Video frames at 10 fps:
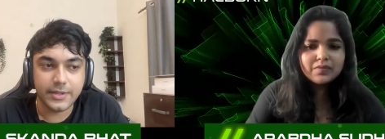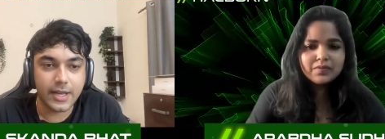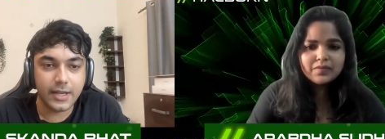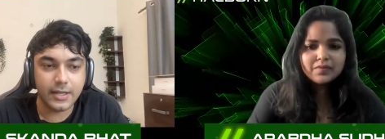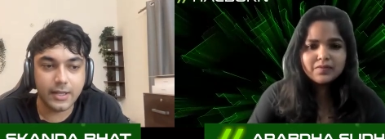
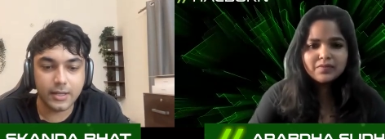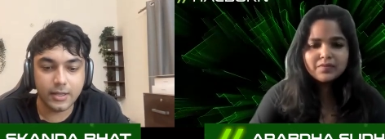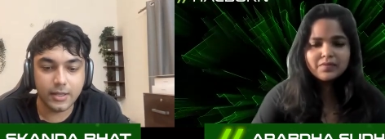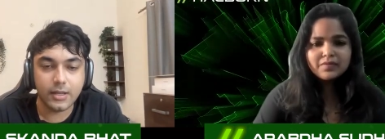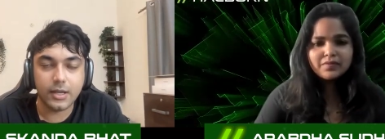Speaker 1: means that it
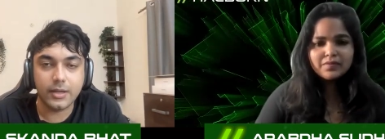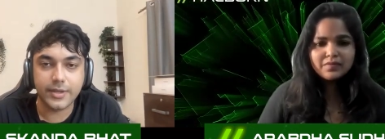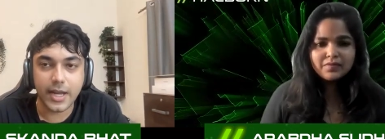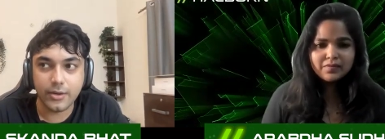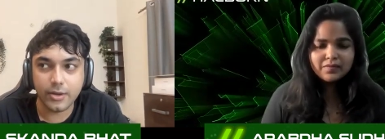can uh,
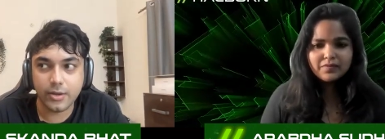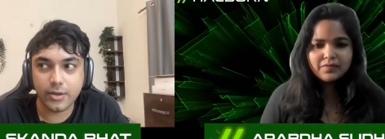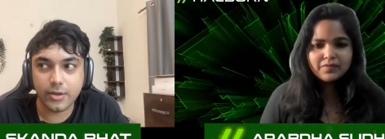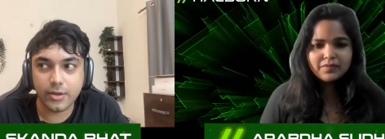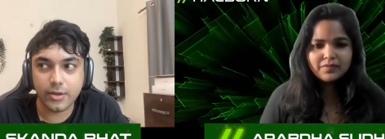reside
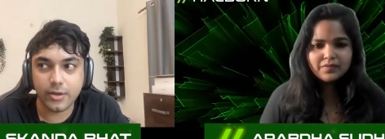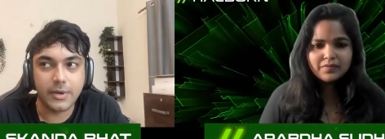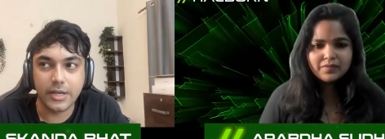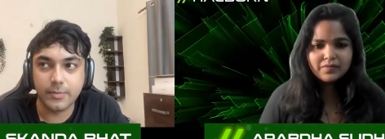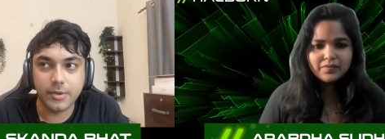on uh,
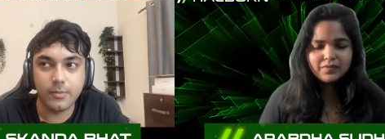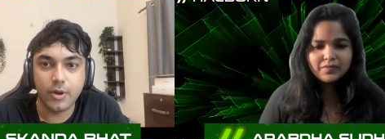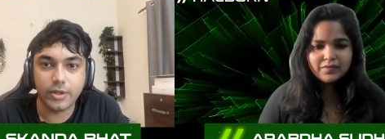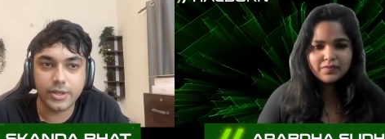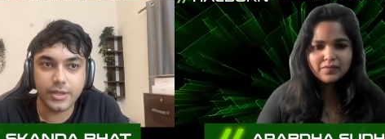
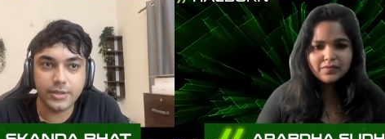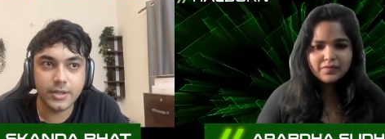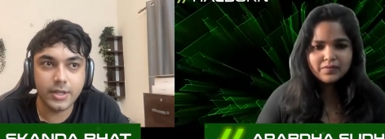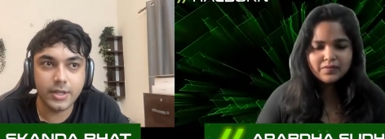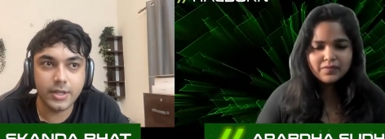multiple
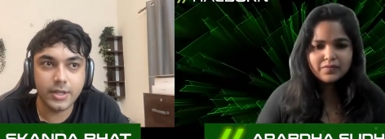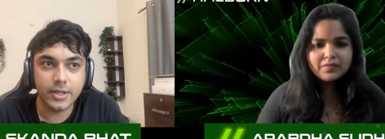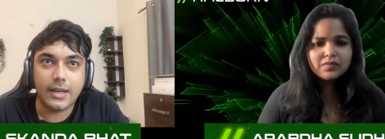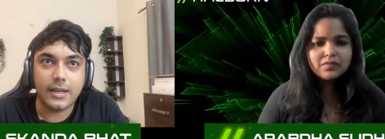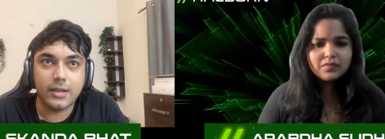blockchains.
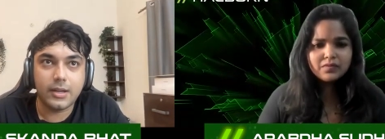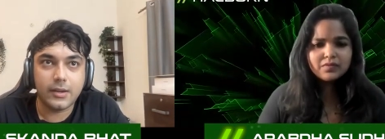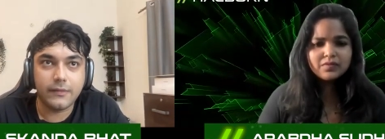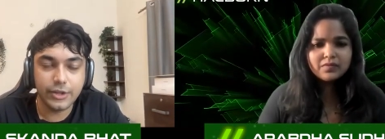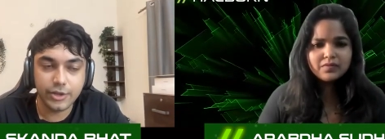And
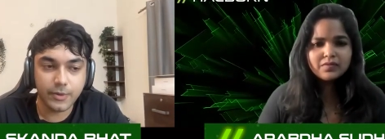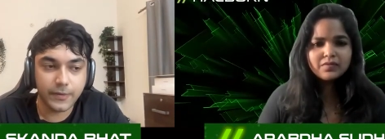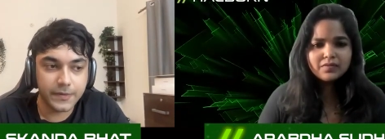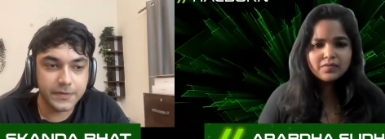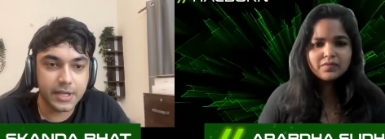we use
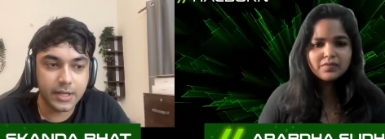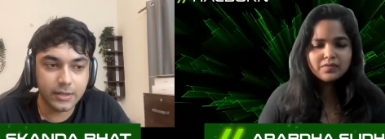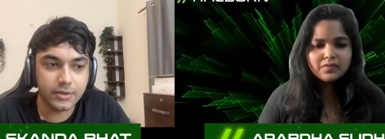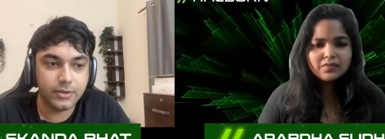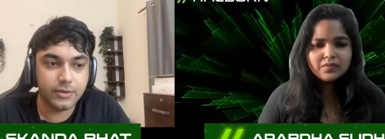proof of
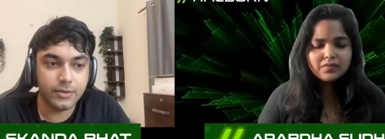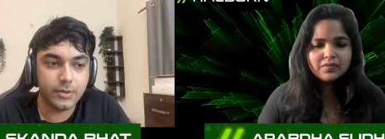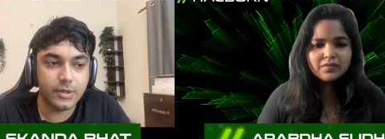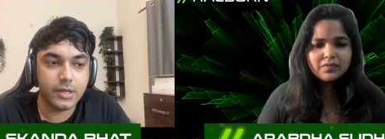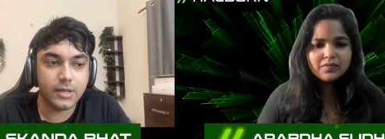stake.
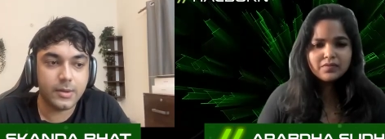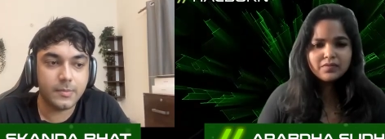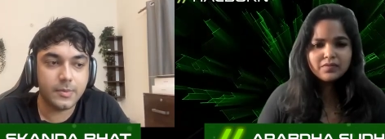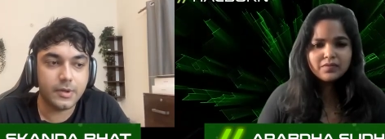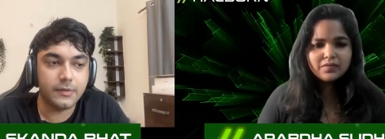
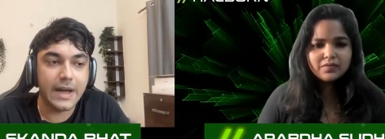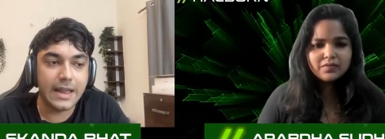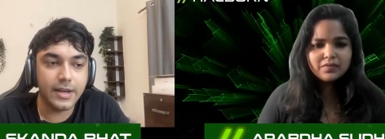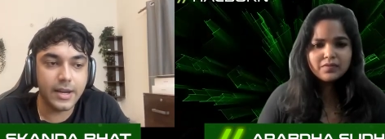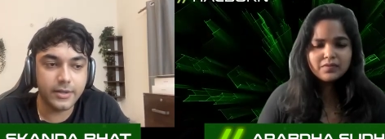So
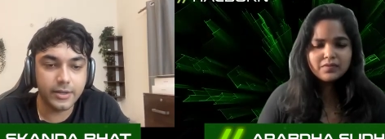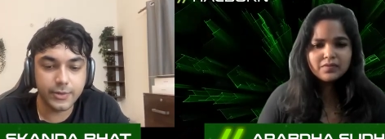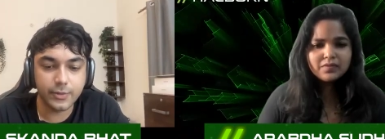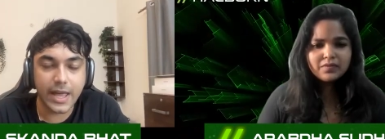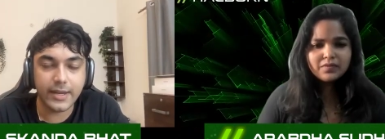
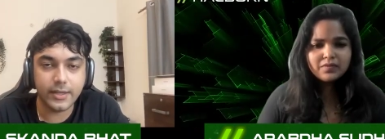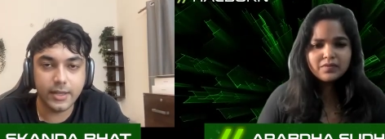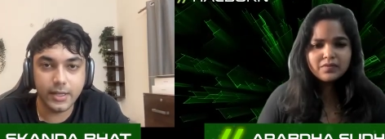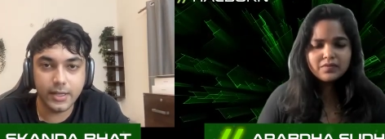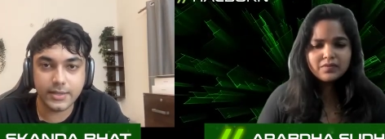validators would
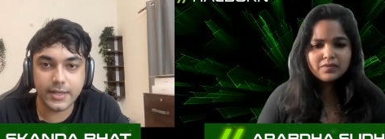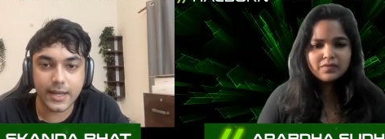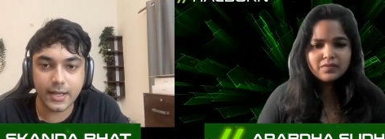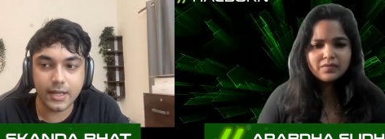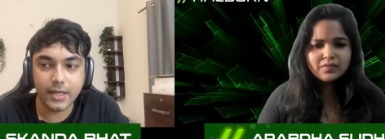ideally
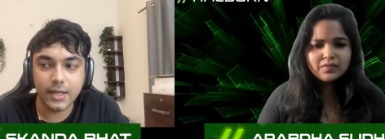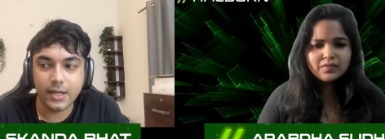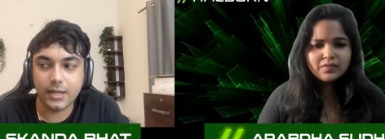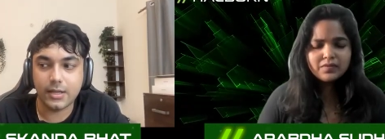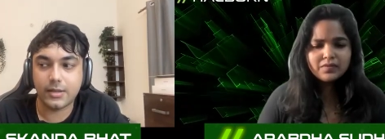stake
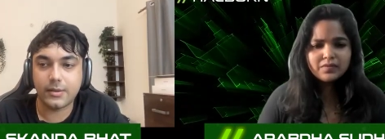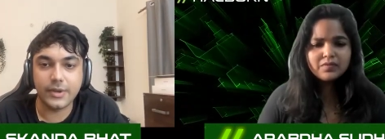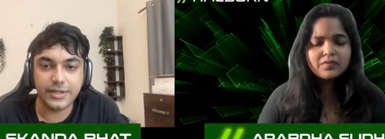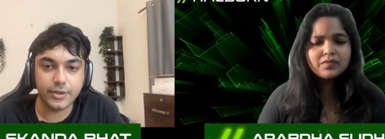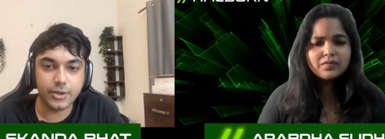
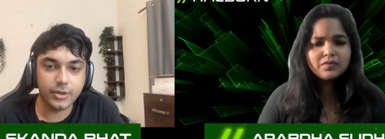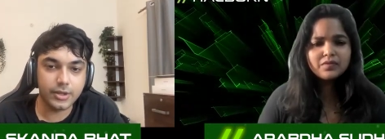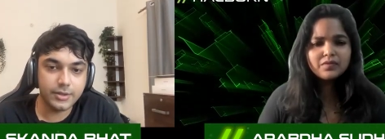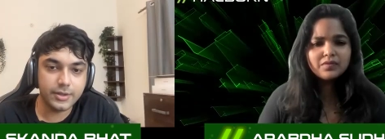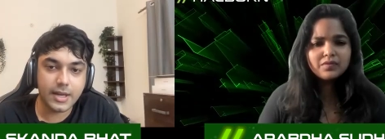Razor
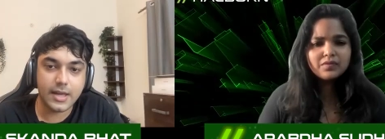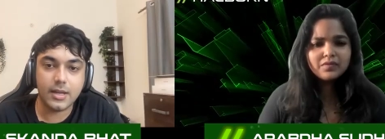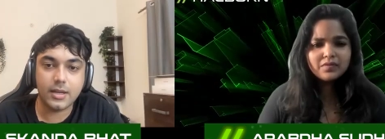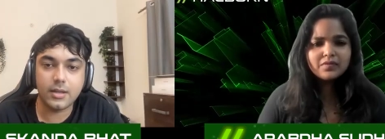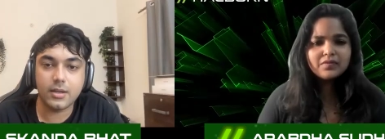tokens
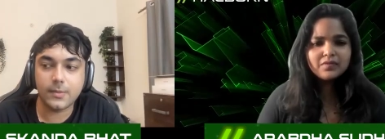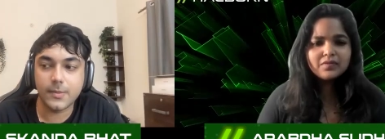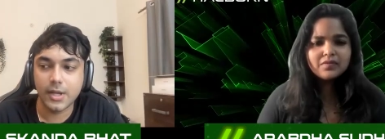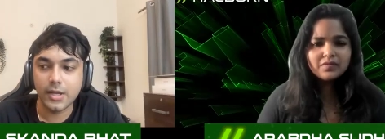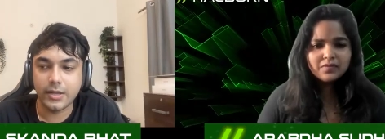and
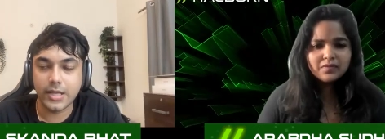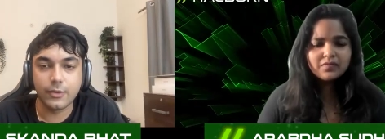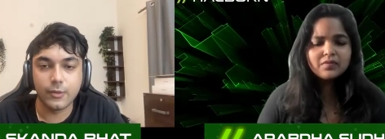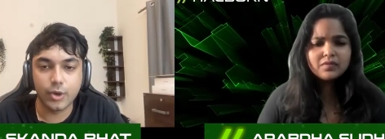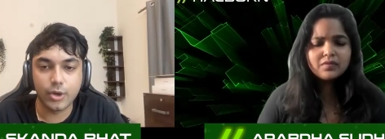they
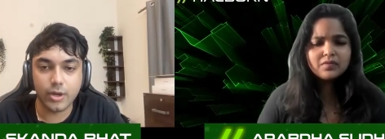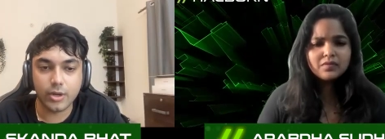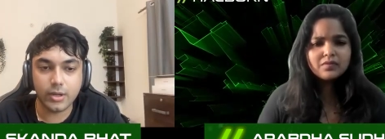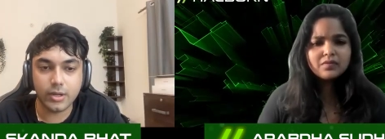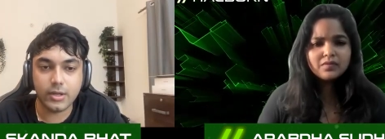would vote
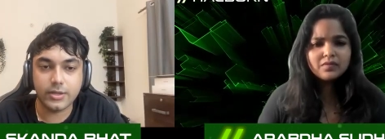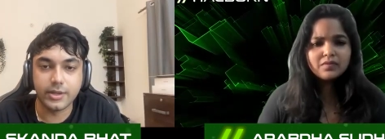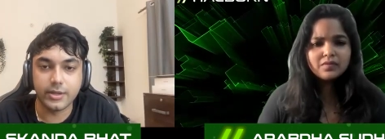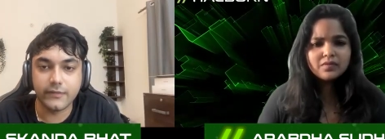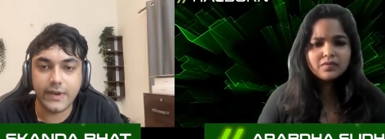on
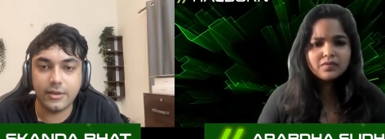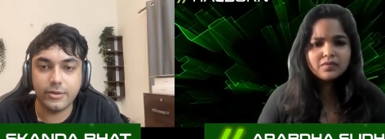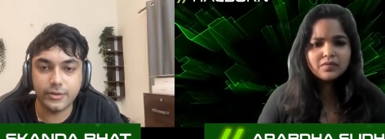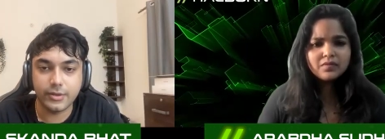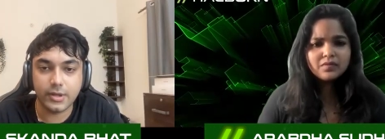certain
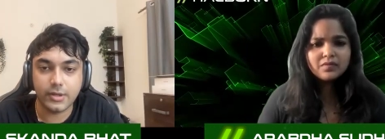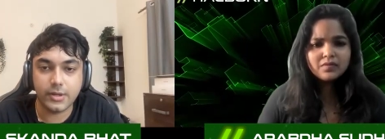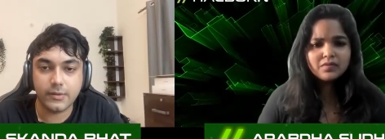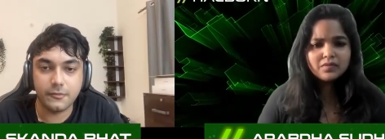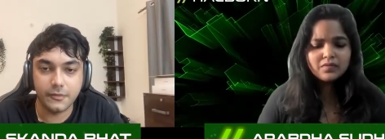values
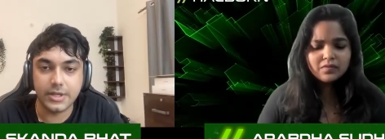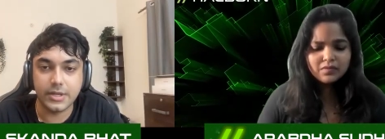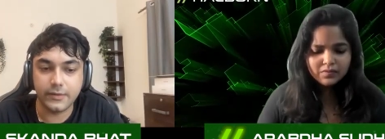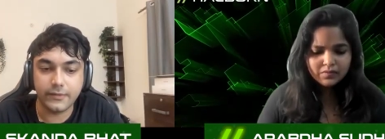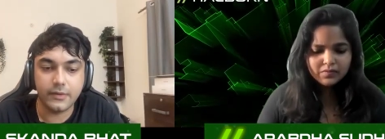which
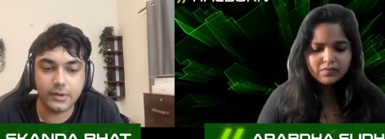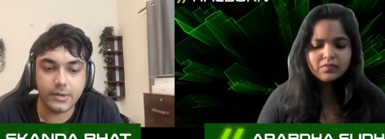are